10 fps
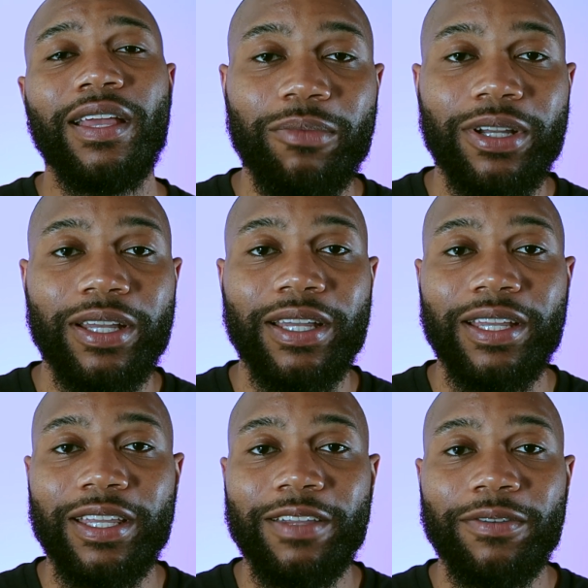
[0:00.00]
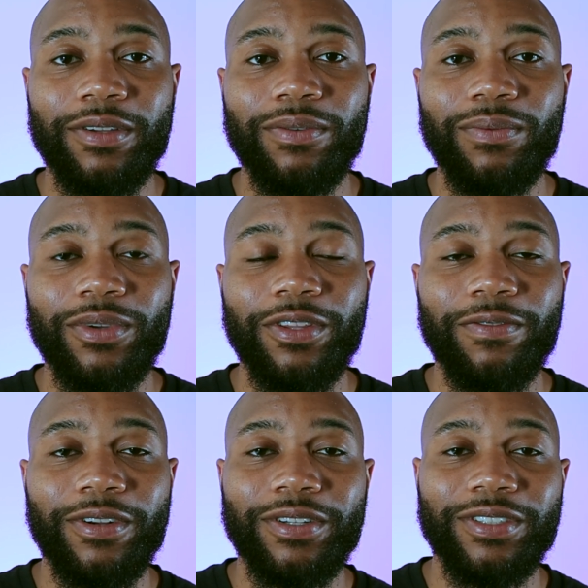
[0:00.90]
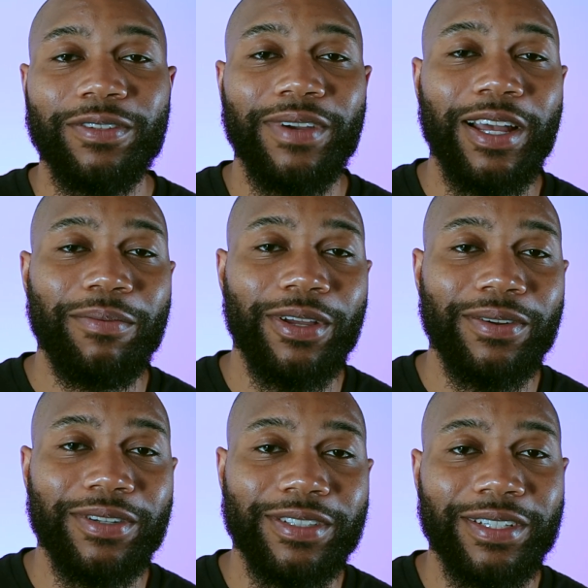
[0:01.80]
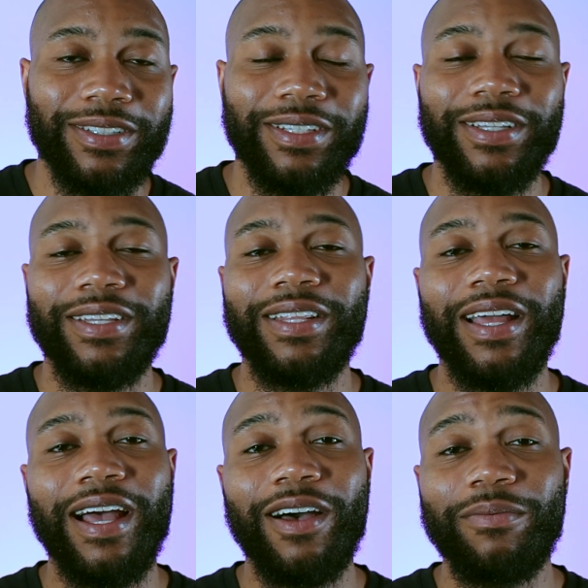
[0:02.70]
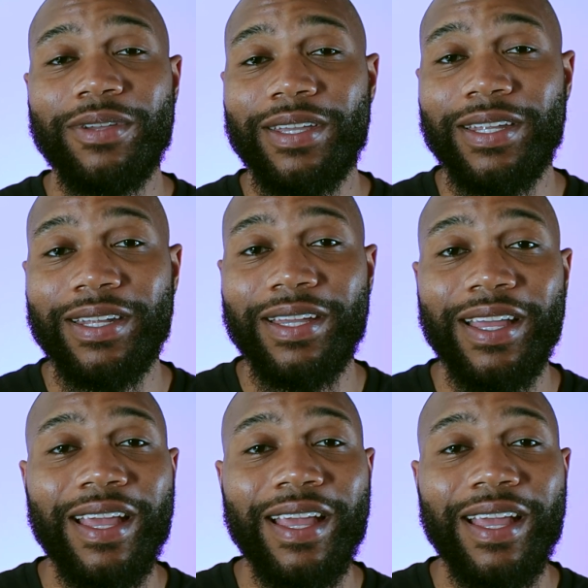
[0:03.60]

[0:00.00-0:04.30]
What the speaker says: But hey, even with the version of iPadOS 16 that I'll be getting,